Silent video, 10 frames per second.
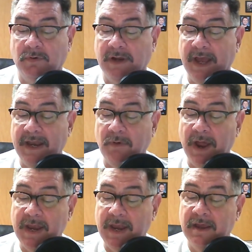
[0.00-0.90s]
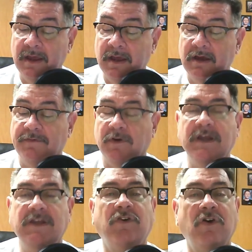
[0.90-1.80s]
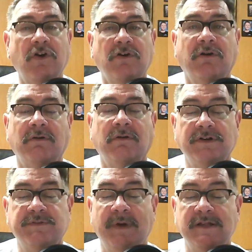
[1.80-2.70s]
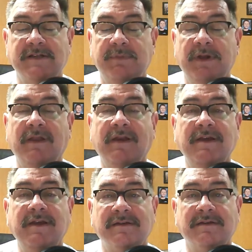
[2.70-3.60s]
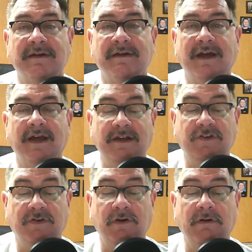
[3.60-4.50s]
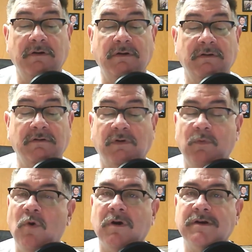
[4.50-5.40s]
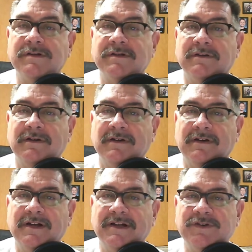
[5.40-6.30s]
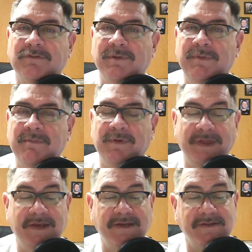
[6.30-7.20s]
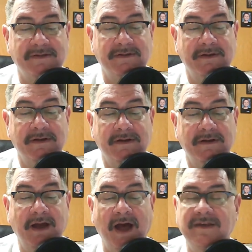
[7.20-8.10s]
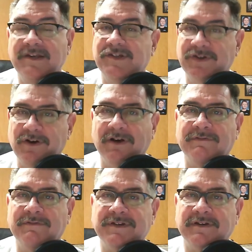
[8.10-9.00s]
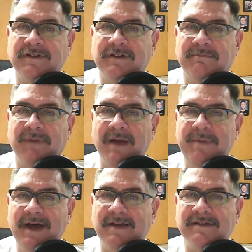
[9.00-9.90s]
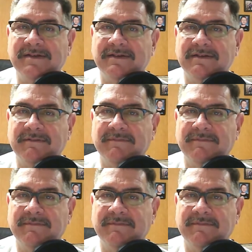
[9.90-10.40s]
We're getting ready for eternal responsibilities and eternal rewards. And so remember this, God deserves my best.